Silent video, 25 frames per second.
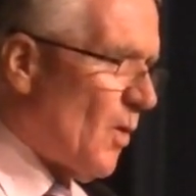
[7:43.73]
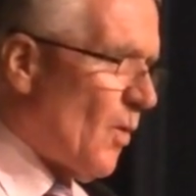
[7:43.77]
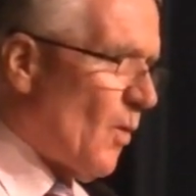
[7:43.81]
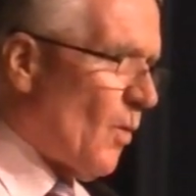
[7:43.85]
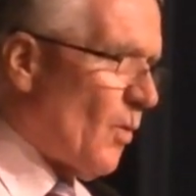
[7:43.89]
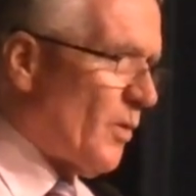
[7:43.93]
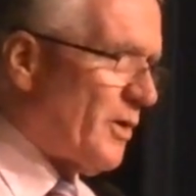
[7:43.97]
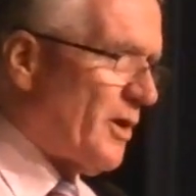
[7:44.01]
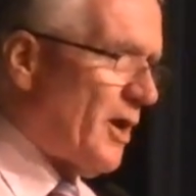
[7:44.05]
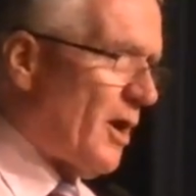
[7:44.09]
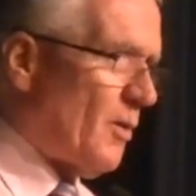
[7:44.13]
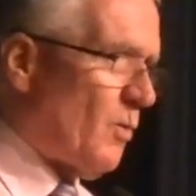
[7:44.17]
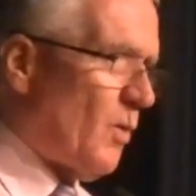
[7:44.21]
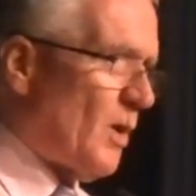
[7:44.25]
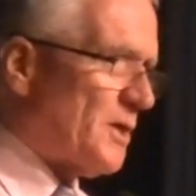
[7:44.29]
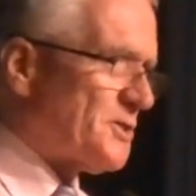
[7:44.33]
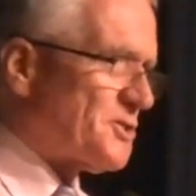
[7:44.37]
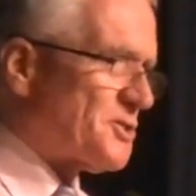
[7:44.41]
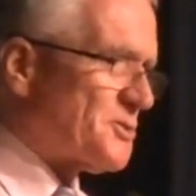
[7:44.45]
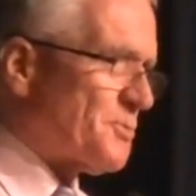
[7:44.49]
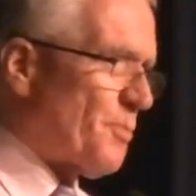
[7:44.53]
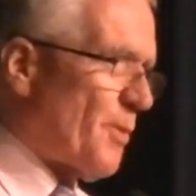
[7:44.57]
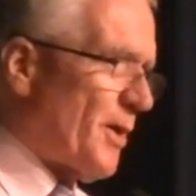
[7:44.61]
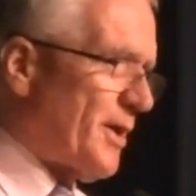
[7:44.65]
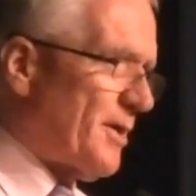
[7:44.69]
When I
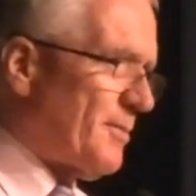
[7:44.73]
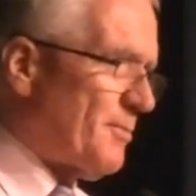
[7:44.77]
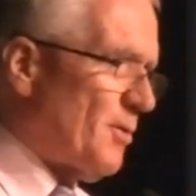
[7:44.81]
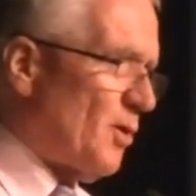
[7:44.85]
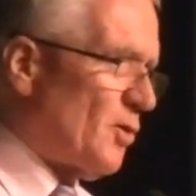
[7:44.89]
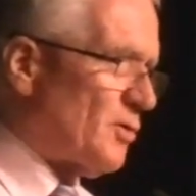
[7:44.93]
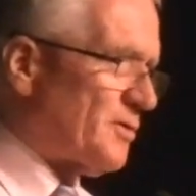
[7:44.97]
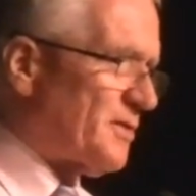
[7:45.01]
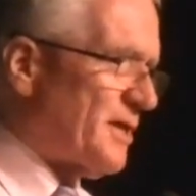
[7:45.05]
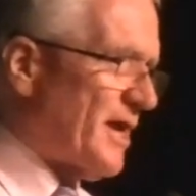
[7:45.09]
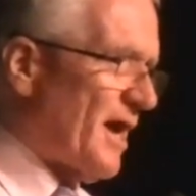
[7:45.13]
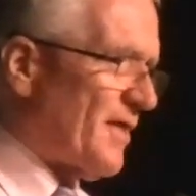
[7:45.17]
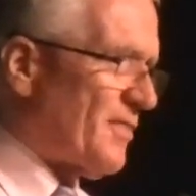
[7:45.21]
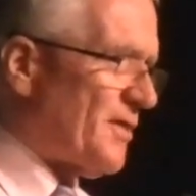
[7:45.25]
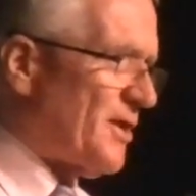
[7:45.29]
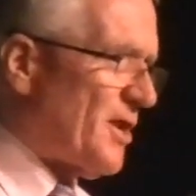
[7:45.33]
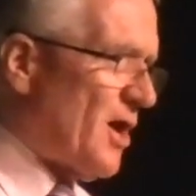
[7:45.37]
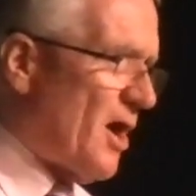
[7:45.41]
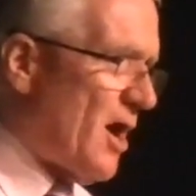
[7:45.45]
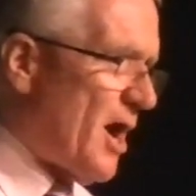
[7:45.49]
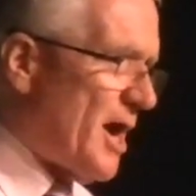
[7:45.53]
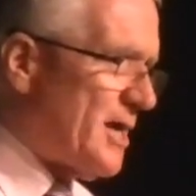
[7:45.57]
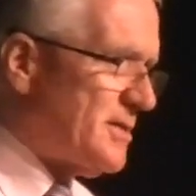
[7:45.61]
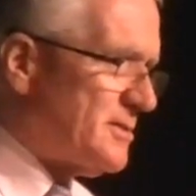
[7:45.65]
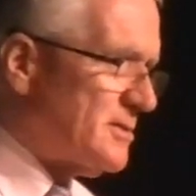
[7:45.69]
watched Springborg the other
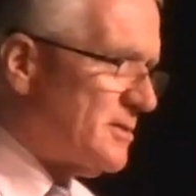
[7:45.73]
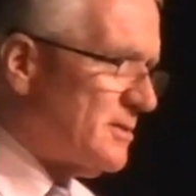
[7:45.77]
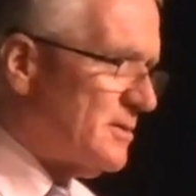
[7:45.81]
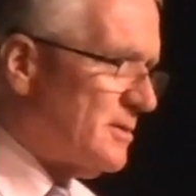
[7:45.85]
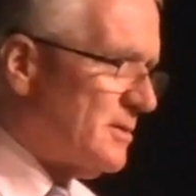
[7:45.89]
night,